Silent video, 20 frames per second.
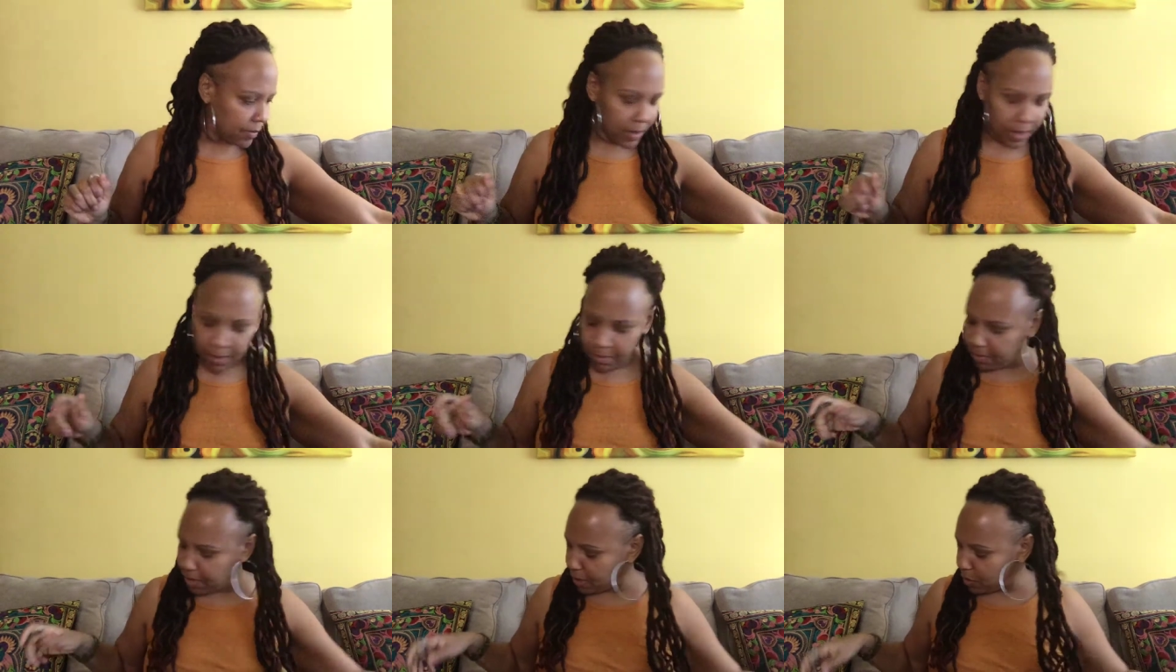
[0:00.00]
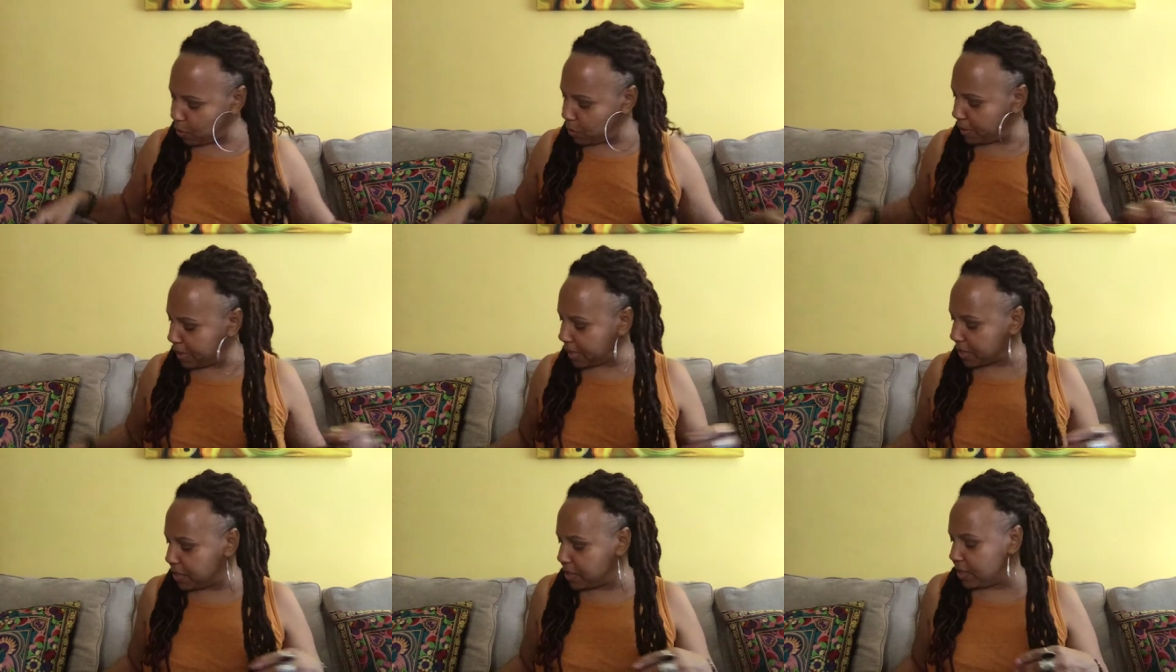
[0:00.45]
Let me go
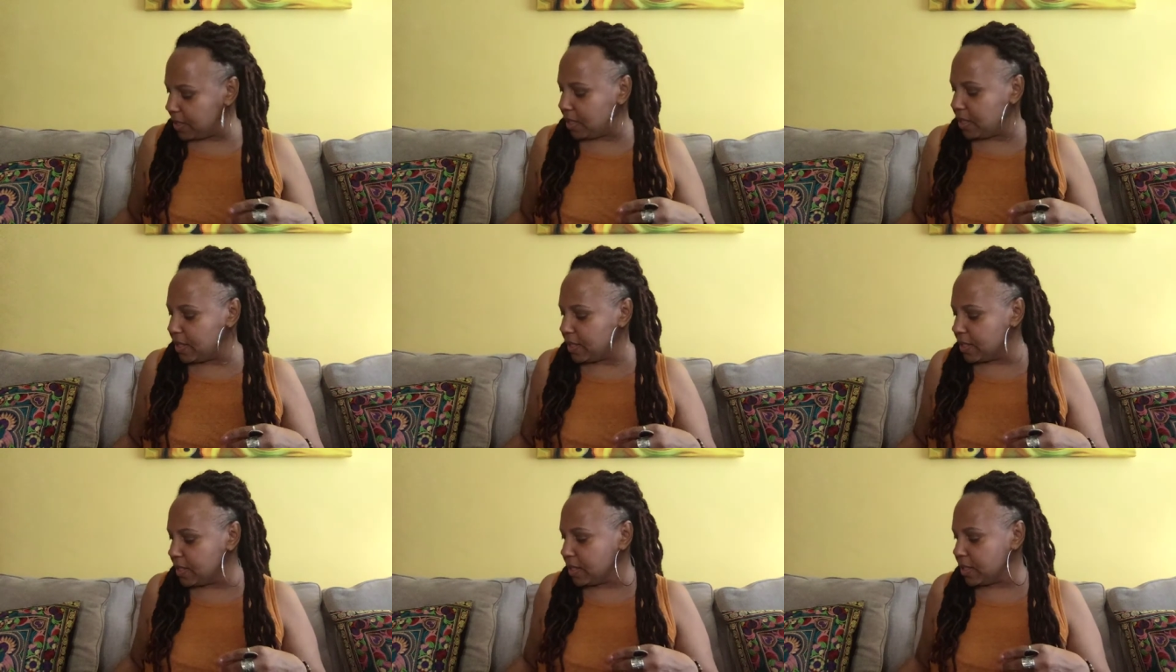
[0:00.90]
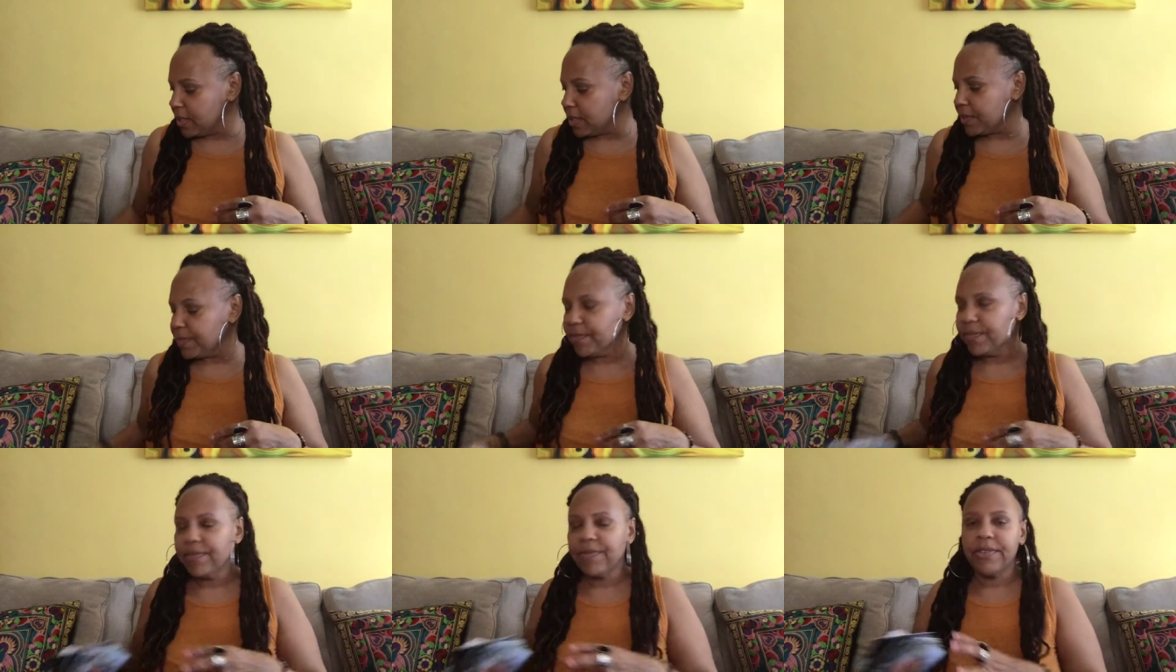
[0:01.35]
back to these here.
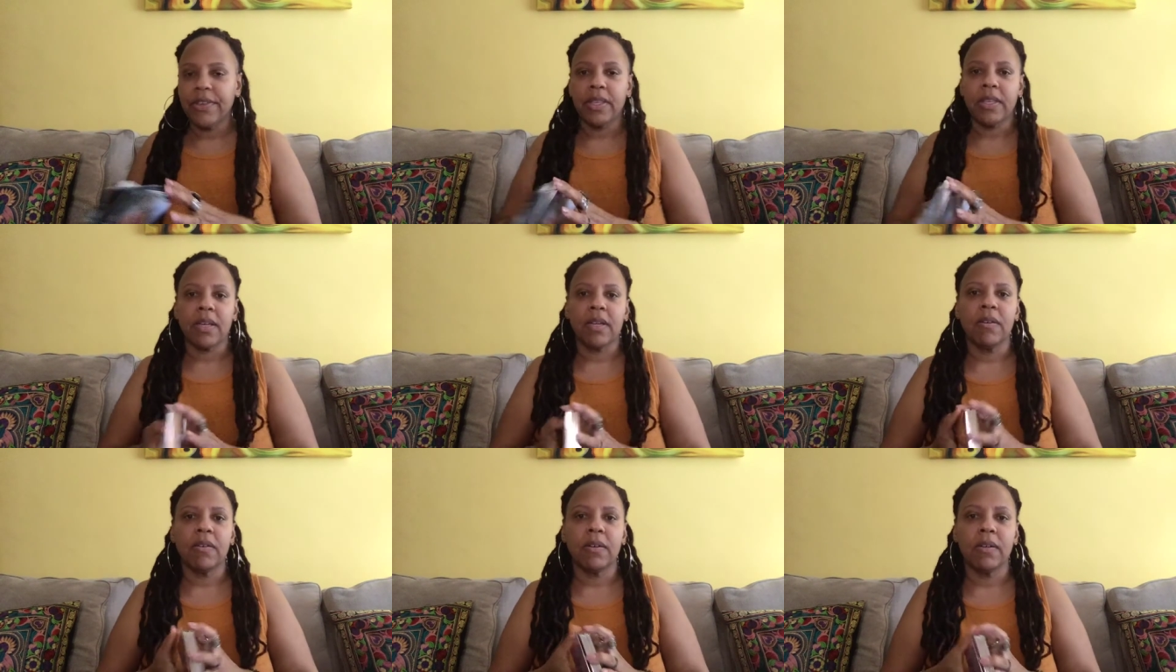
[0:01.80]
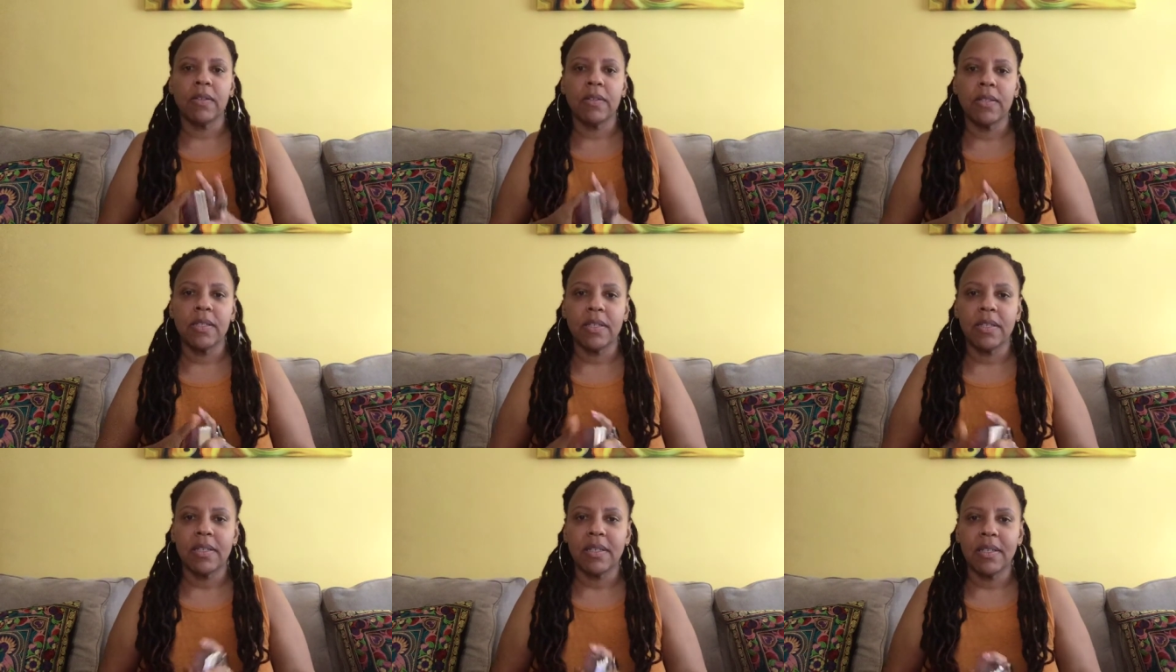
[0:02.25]
Feeling
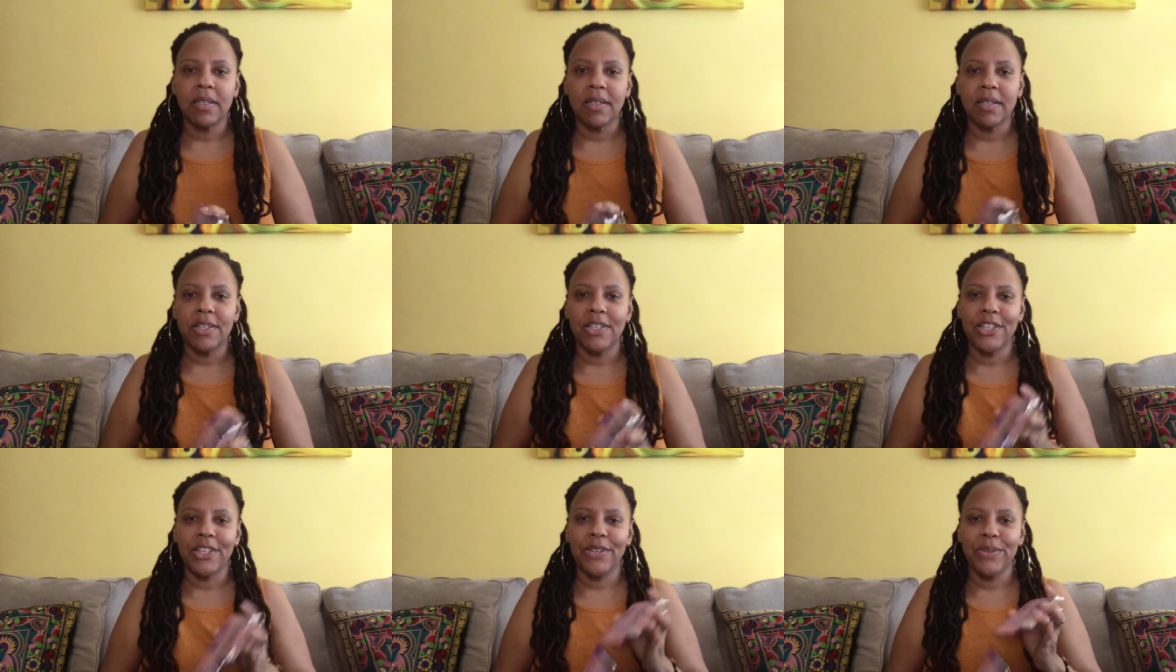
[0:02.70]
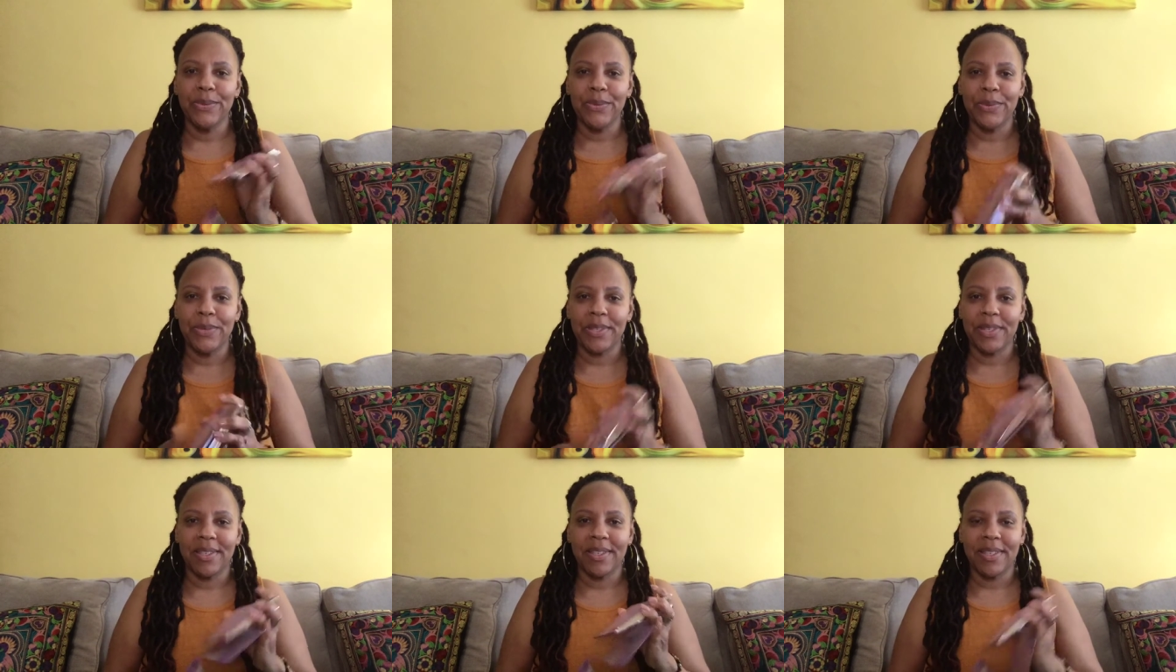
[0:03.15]
called to
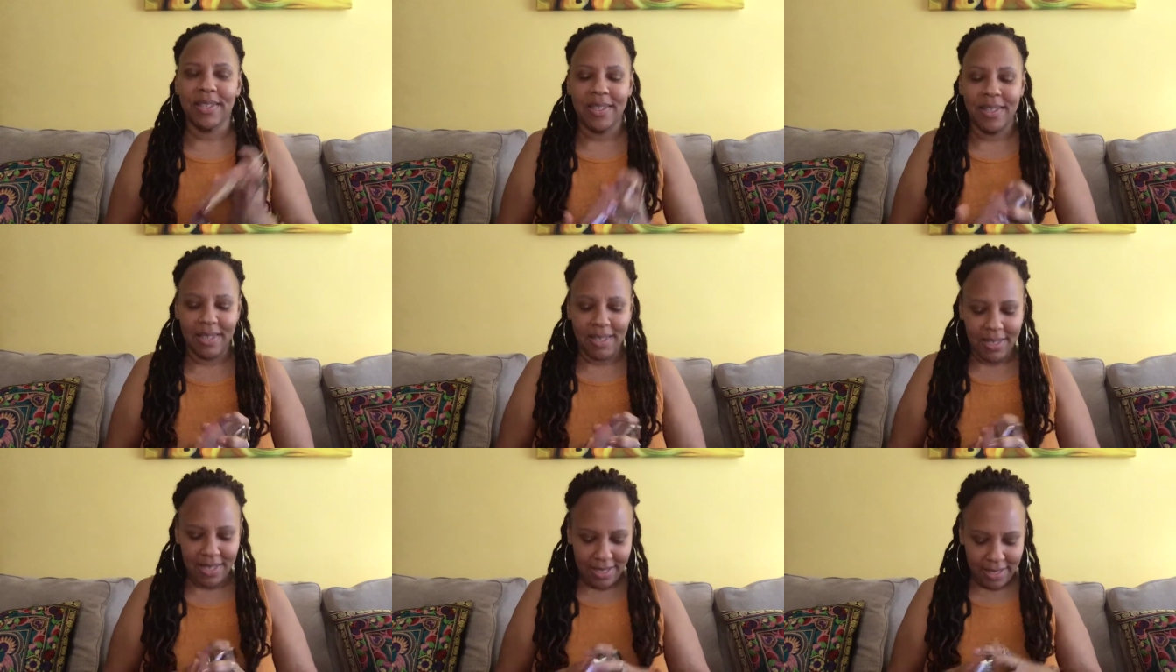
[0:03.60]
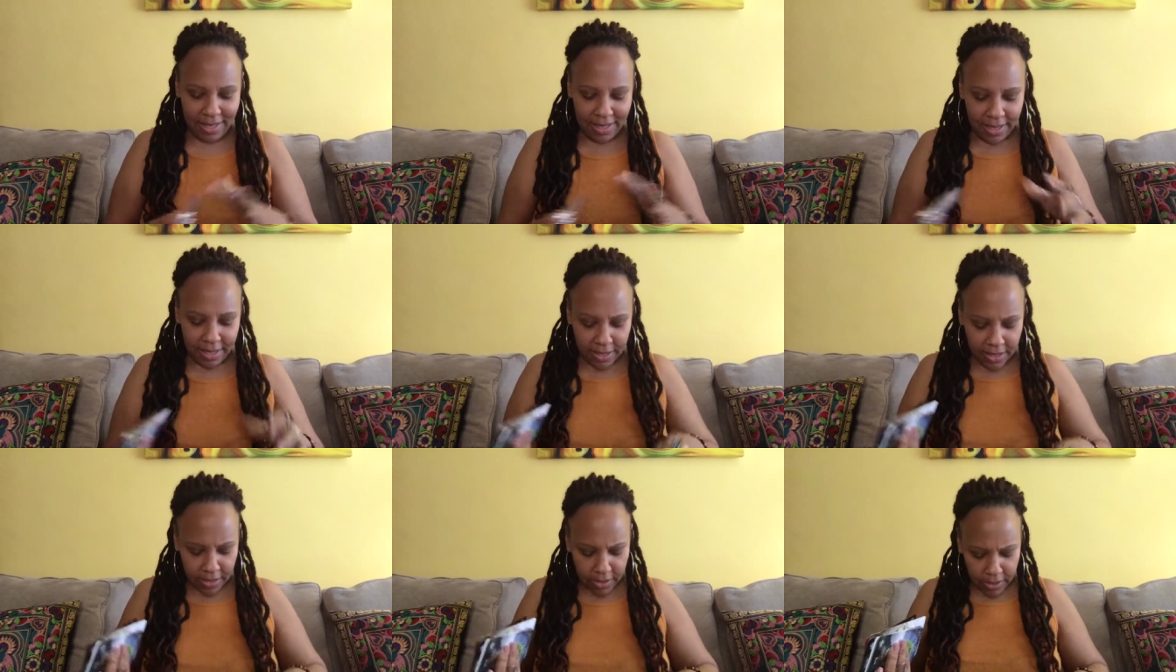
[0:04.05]
use
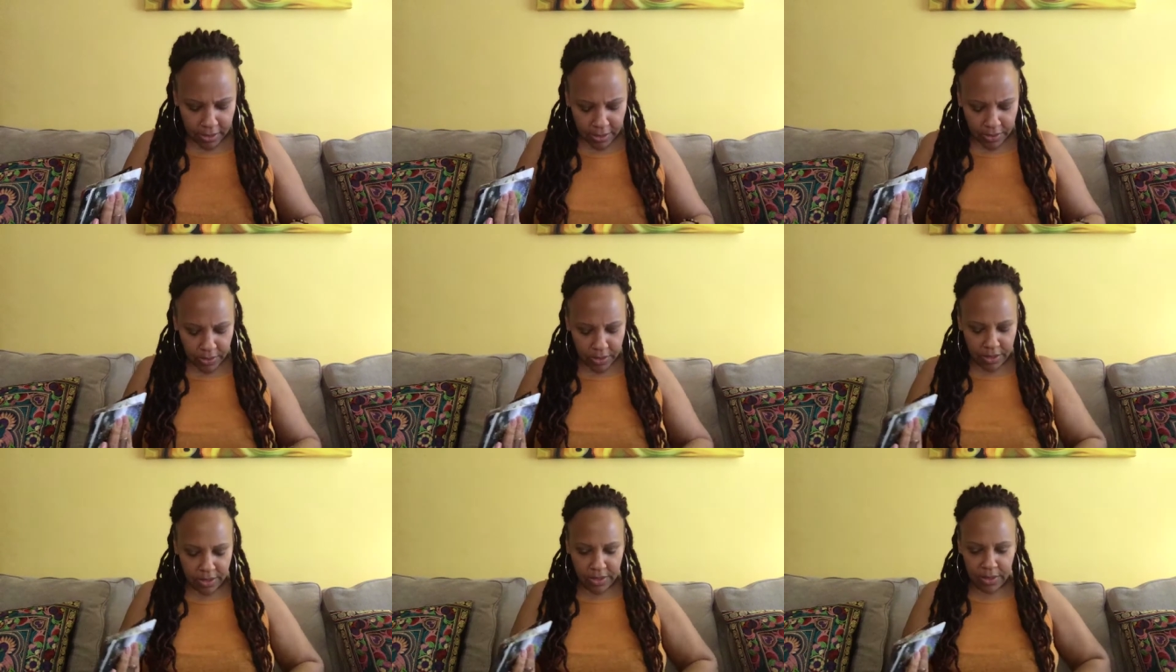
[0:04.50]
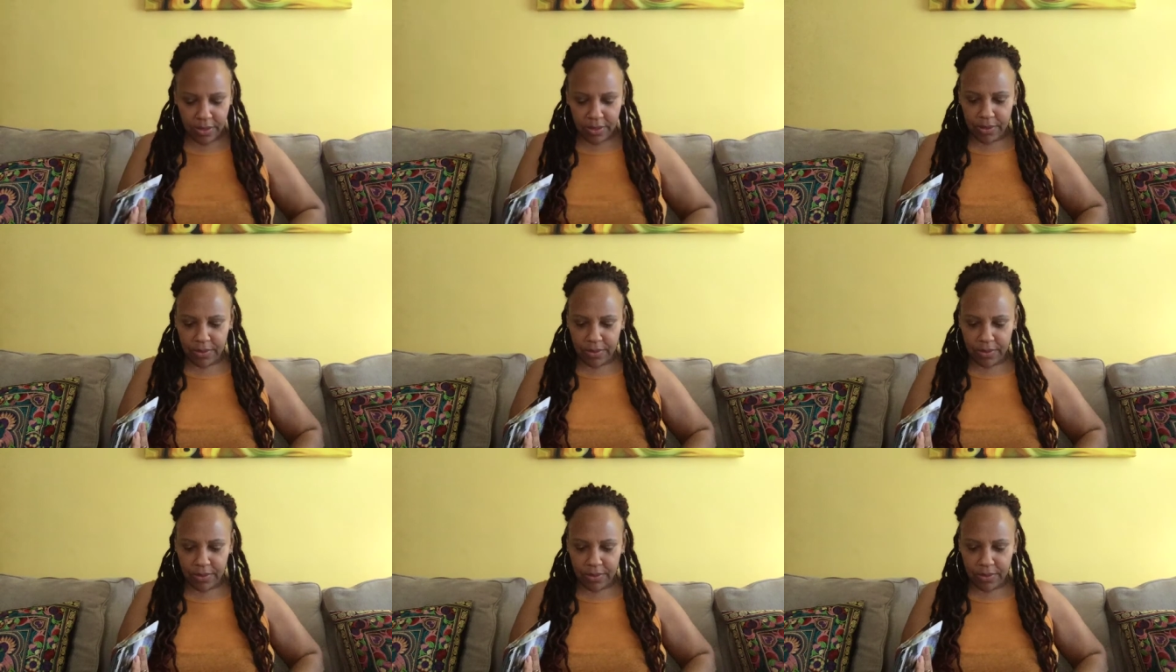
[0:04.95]
these cards.